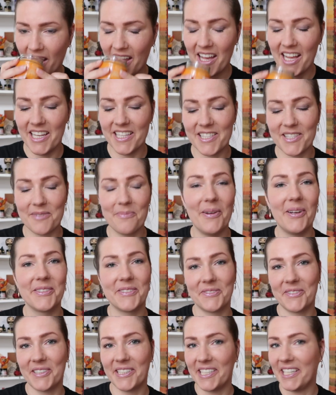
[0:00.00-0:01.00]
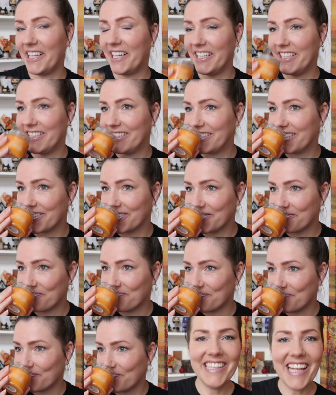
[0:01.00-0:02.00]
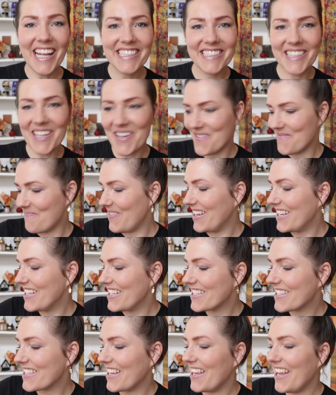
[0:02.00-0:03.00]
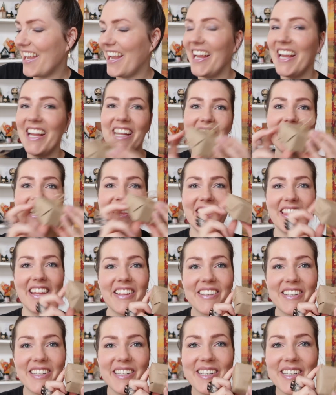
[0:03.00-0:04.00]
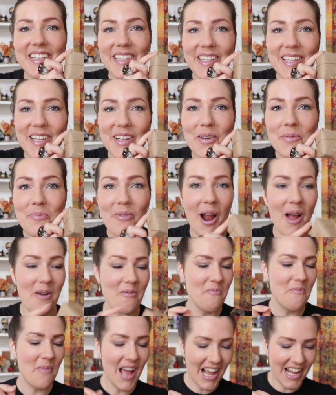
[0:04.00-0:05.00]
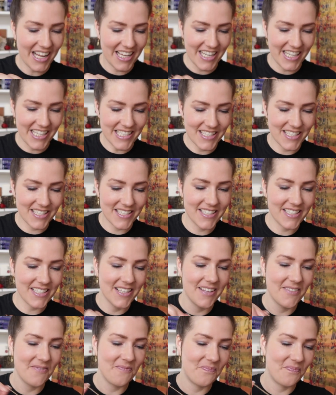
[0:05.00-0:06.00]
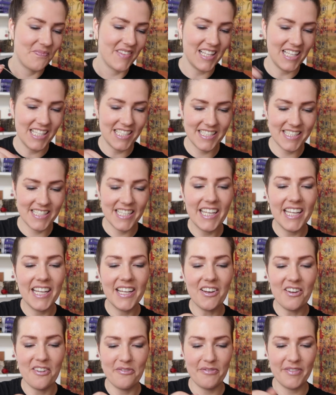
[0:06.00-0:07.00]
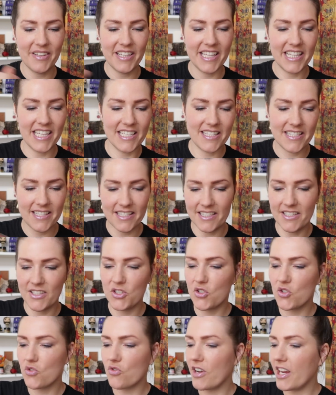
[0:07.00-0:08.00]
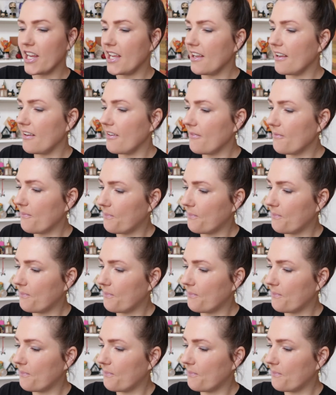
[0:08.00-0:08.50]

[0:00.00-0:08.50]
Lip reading: And it smells really nice. Next up is another little brown packet. Let's take up this string.